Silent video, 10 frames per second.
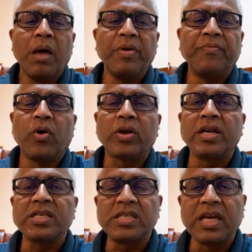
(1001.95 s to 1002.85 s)
before
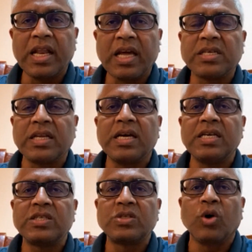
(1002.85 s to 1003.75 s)
contesting election,
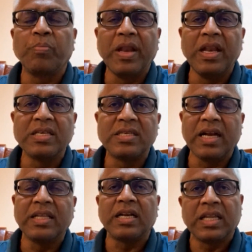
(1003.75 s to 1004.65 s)
has openly
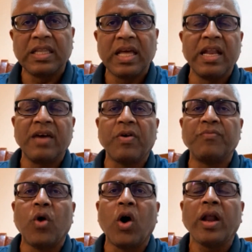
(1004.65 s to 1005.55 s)
said that enough
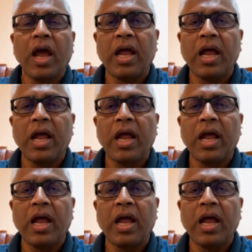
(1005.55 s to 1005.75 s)
of war,